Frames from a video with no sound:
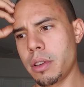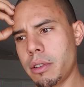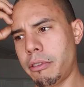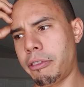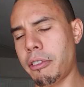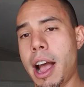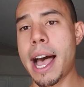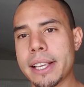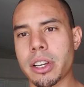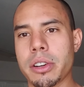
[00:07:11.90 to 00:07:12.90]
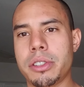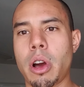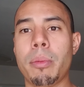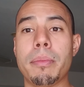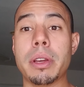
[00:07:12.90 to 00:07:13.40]
fries our
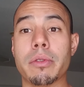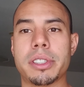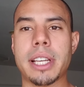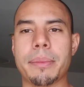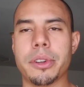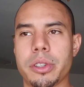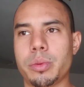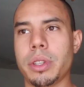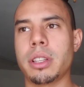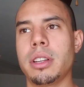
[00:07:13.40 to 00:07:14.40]
dopamine receptors with